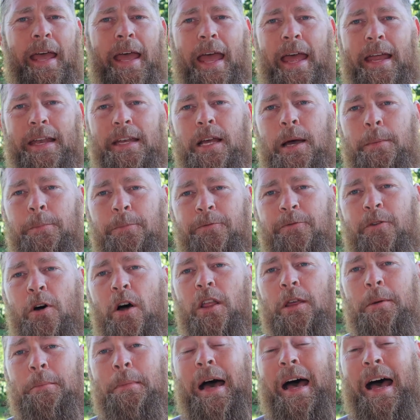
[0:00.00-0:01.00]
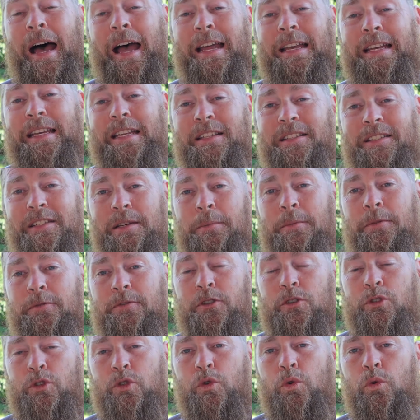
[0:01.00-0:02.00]
end up falling behind in some
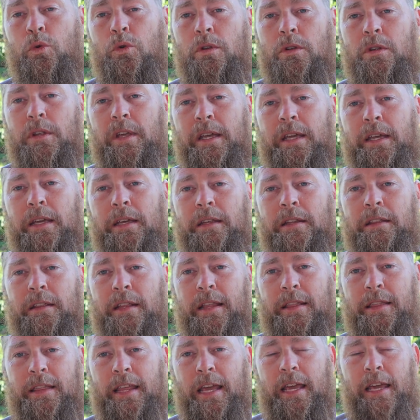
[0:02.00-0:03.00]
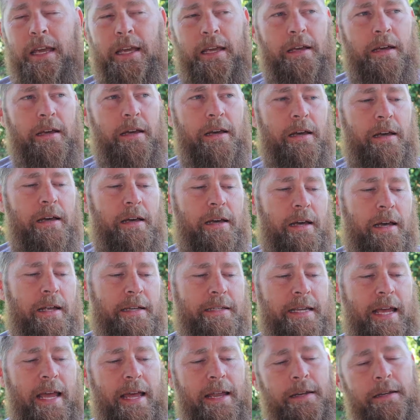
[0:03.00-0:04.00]
of the schooling that they uh,
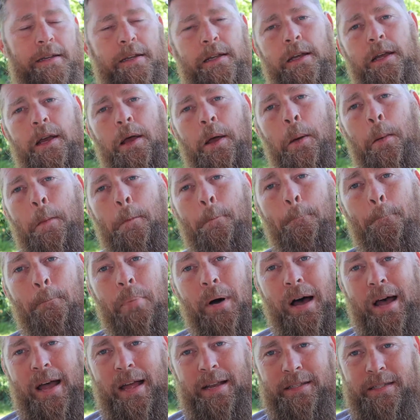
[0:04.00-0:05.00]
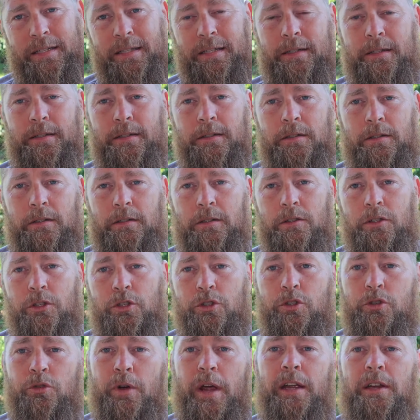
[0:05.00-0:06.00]
attend. But
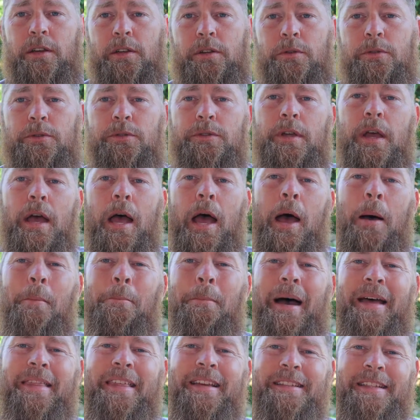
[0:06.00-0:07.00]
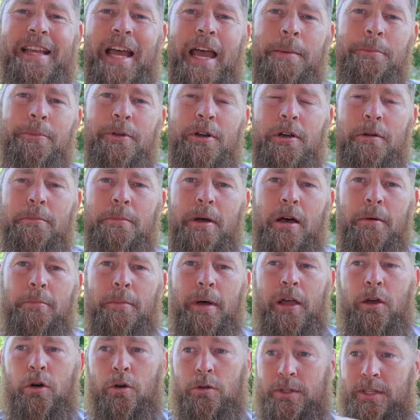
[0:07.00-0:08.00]
there's great news. By the time they're about
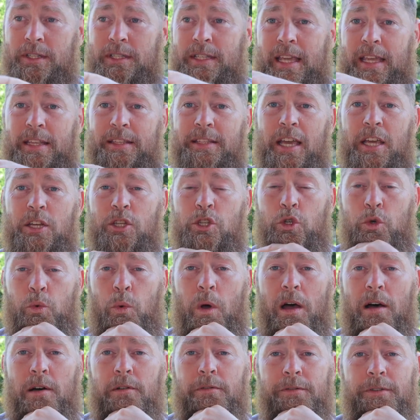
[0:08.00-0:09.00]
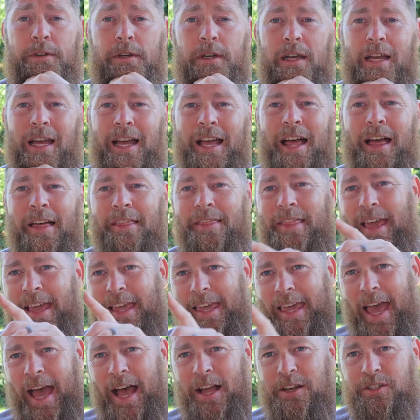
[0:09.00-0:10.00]
my oldest kid's age, 12, they
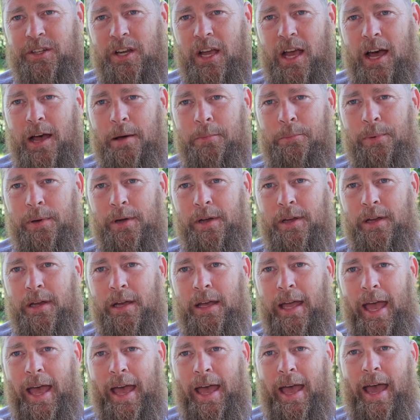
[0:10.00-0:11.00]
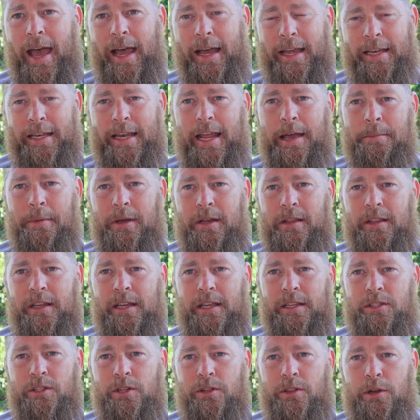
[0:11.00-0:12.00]
catch up
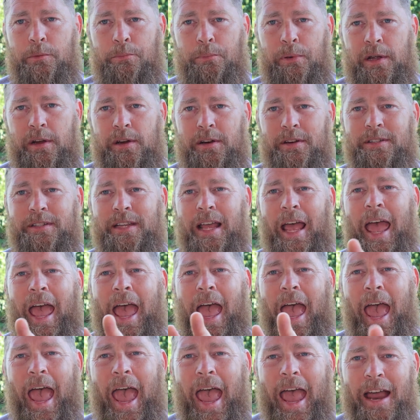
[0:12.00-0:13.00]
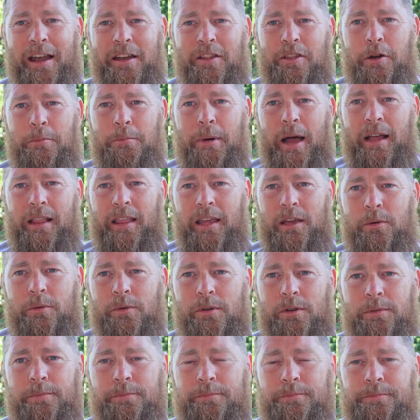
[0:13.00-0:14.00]
academically to their peers and they're
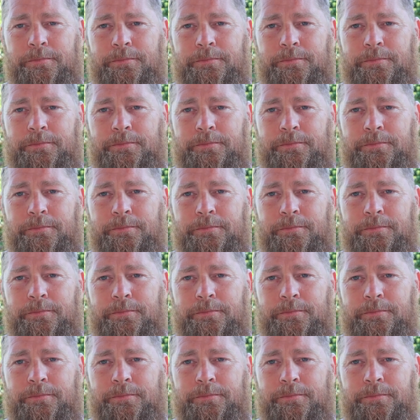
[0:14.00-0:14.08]
bilingual.